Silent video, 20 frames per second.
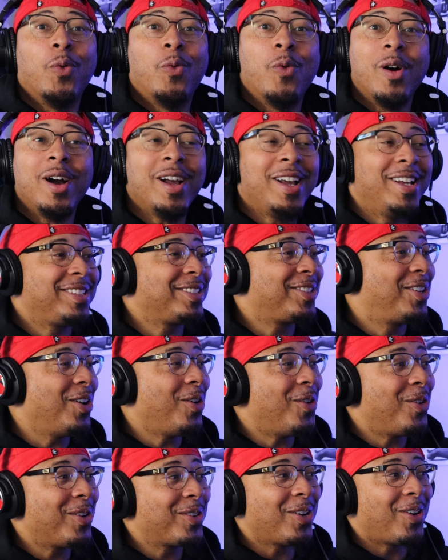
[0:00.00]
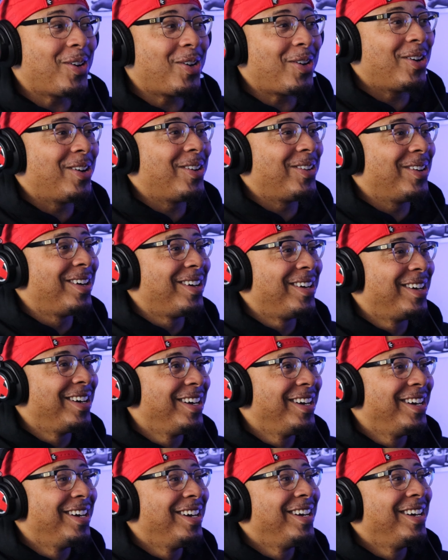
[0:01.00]
What is going on?
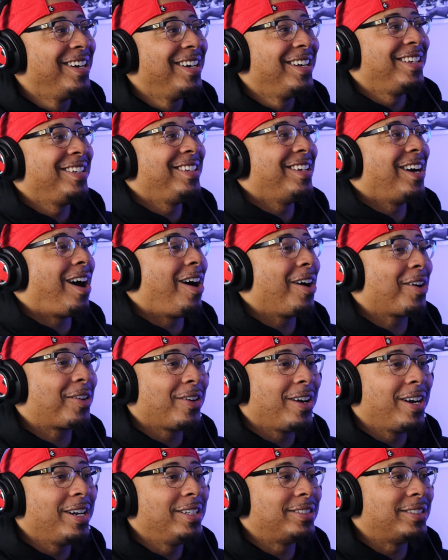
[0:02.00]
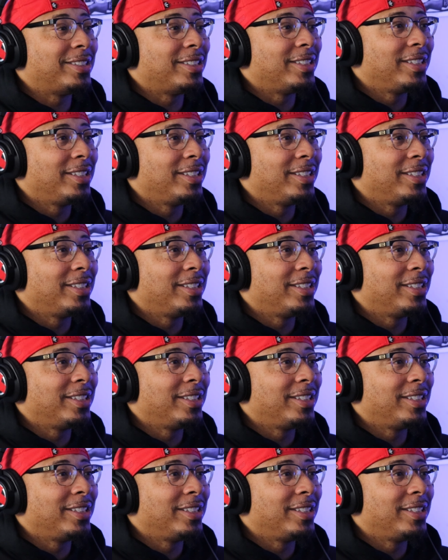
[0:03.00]
Y'all crazy.